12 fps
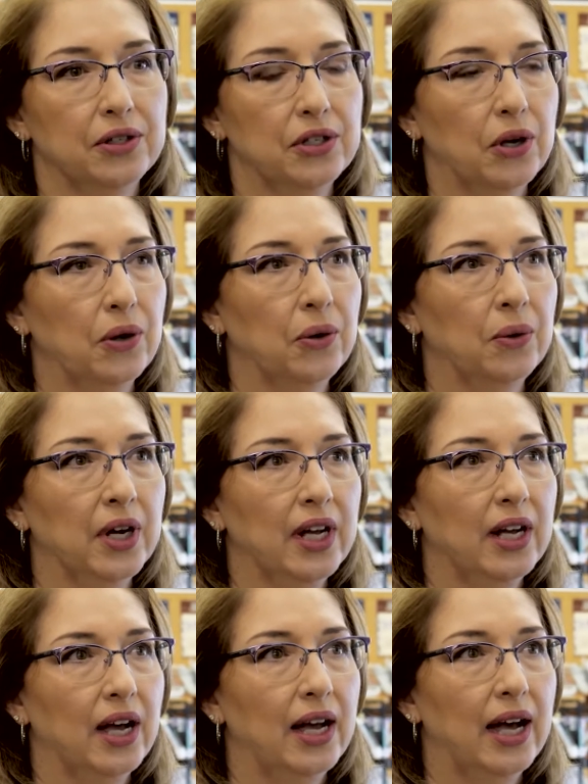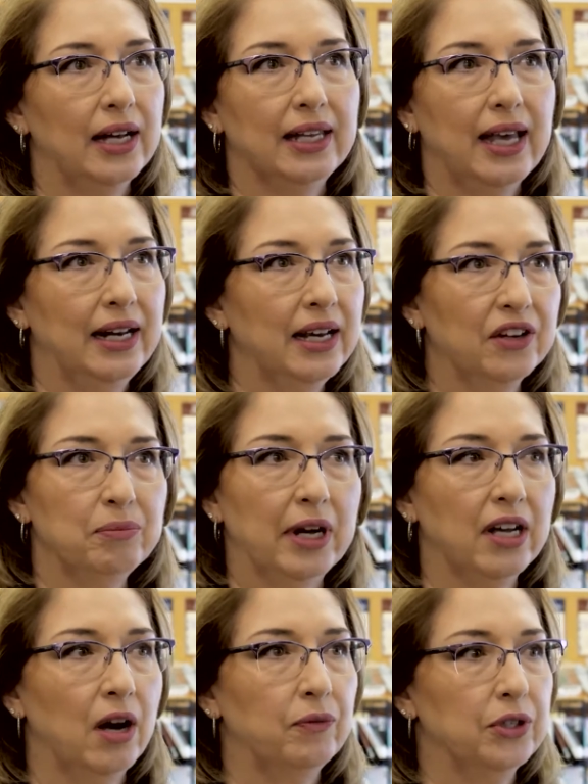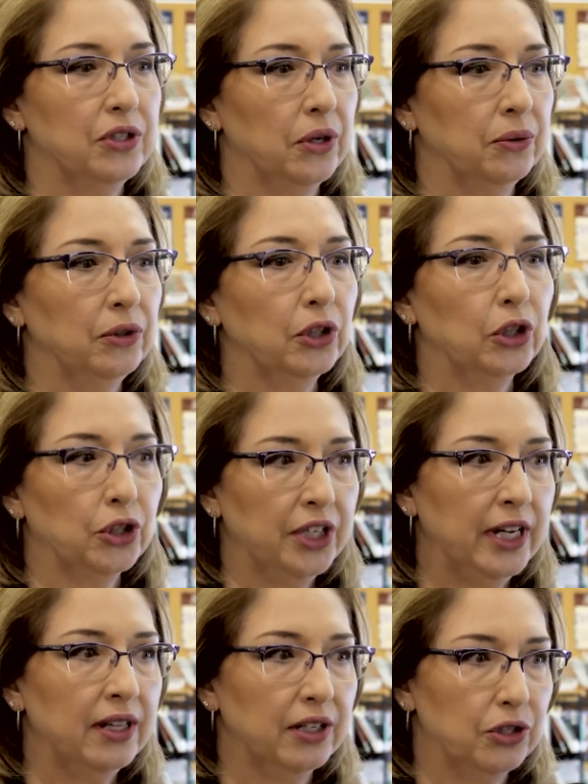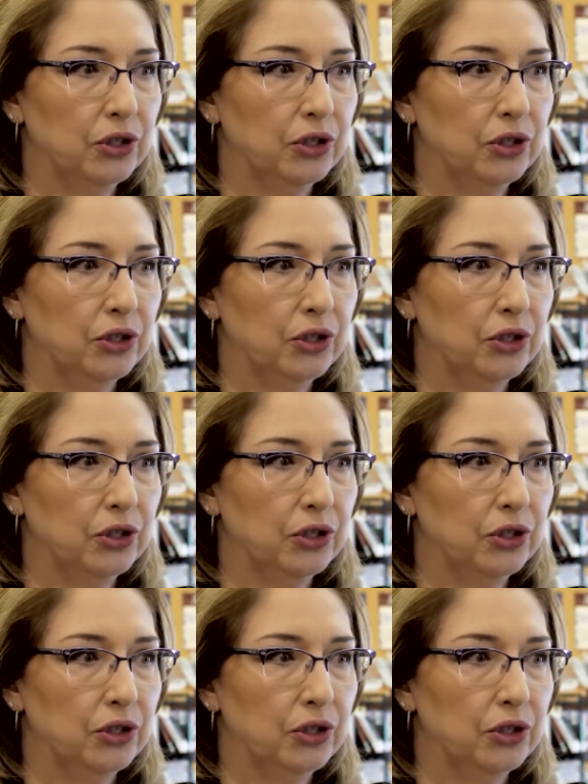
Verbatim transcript: So getting out of my comfort zone, learning the